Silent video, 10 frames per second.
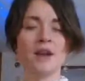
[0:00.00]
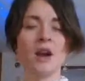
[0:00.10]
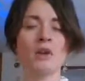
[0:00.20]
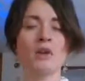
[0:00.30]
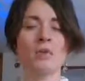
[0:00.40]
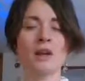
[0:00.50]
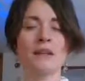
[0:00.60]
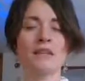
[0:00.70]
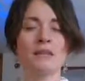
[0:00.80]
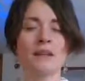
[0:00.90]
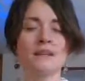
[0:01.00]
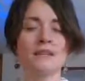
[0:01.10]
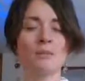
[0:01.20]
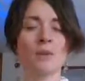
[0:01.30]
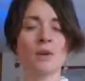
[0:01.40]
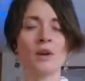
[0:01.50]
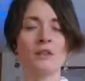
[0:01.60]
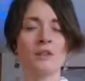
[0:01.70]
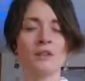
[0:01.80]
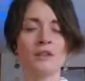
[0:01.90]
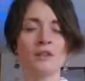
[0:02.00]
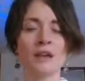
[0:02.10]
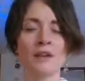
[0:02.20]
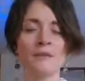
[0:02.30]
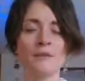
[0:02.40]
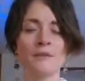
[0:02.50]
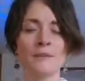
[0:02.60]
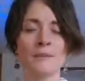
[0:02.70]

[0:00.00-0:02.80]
are you wanting to elicit more of in your life?